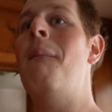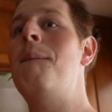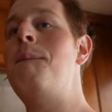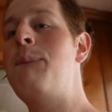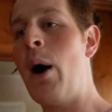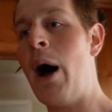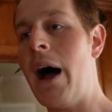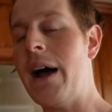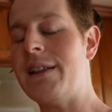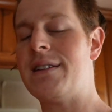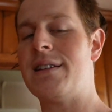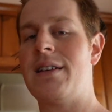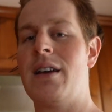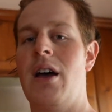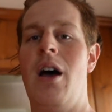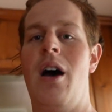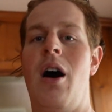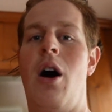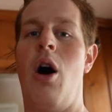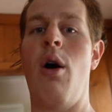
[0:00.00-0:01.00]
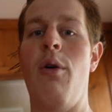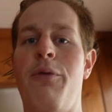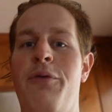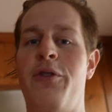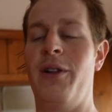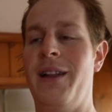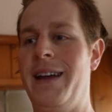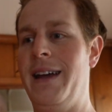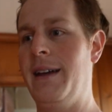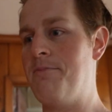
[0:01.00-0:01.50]
But
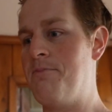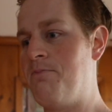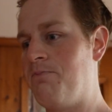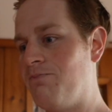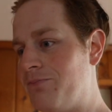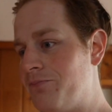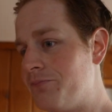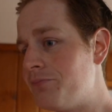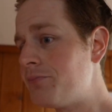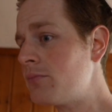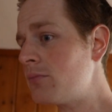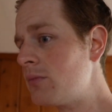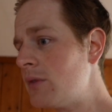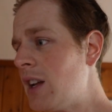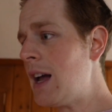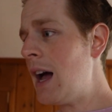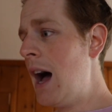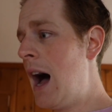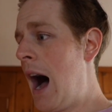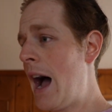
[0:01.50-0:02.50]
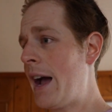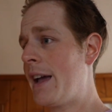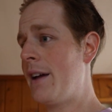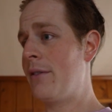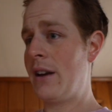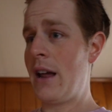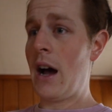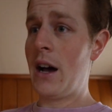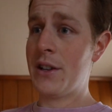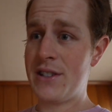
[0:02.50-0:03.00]
hopefully I
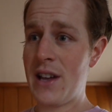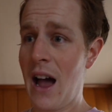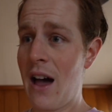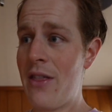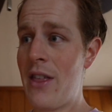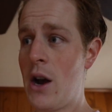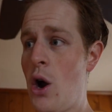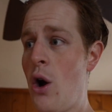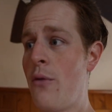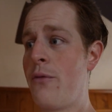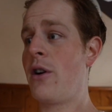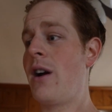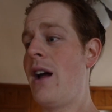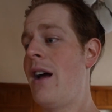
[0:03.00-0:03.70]
can assign that over.